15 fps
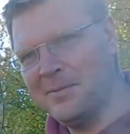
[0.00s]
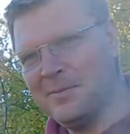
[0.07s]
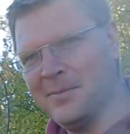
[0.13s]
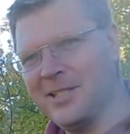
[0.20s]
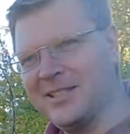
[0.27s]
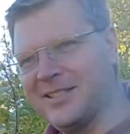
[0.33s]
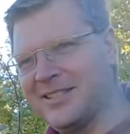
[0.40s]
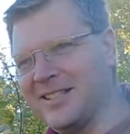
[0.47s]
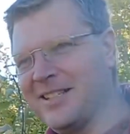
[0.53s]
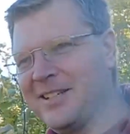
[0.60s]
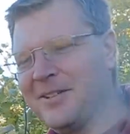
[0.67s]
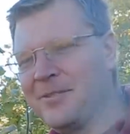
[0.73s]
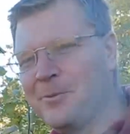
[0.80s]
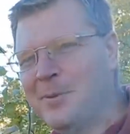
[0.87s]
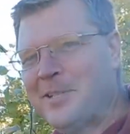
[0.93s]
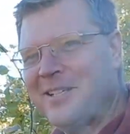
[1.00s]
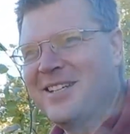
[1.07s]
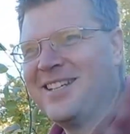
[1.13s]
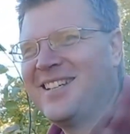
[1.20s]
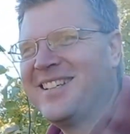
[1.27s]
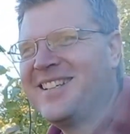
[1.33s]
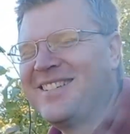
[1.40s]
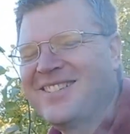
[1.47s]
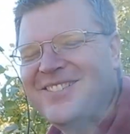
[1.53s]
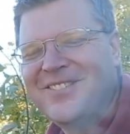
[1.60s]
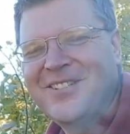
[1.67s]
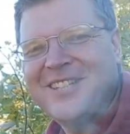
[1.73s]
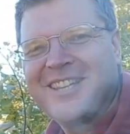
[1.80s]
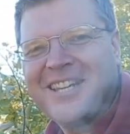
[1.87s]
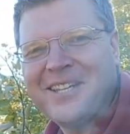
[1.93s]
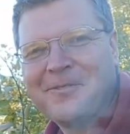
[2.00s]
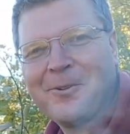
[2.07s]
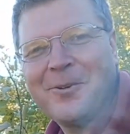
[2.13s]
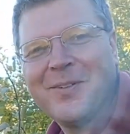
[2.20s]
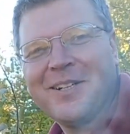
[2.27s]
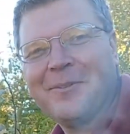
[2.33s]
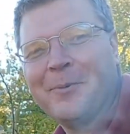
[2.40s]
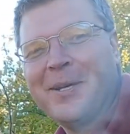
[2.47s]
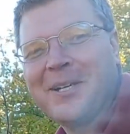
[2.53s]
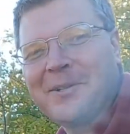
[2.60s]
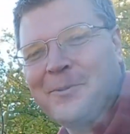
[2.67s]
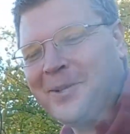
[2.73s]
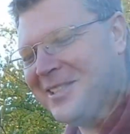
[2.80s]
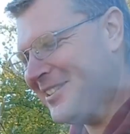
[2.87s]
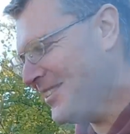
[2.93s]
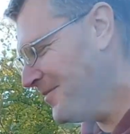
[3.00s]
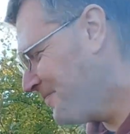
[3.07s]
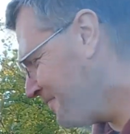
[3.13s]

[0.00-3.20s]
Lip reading: but we like growing our weird ones.